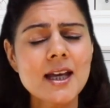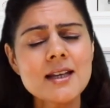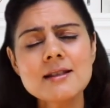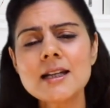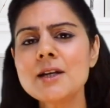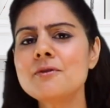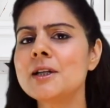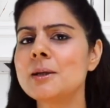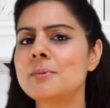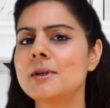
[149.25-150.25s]
easily
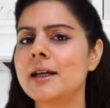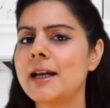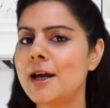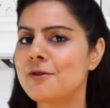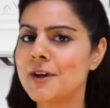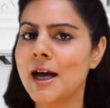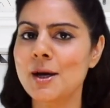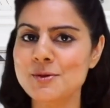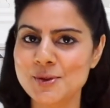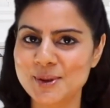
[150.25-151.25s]
available in every
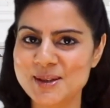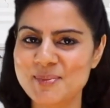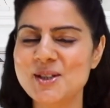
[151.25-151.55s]
household,